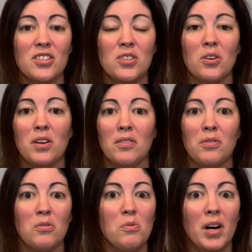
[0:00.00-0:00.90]
So if
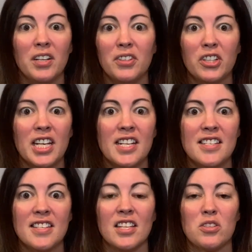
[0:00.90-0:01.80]
one of your kids
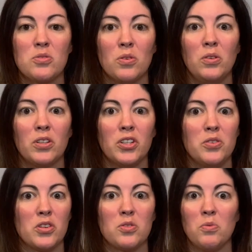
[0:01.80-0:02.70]
is in the stroller, you
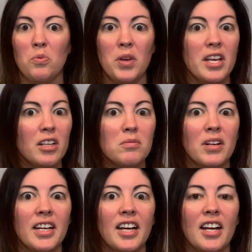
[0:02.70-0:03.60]
just wheel them
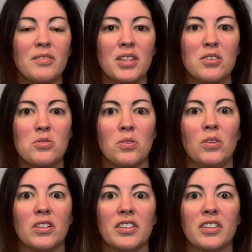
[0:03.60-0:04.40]
right on with the stroller.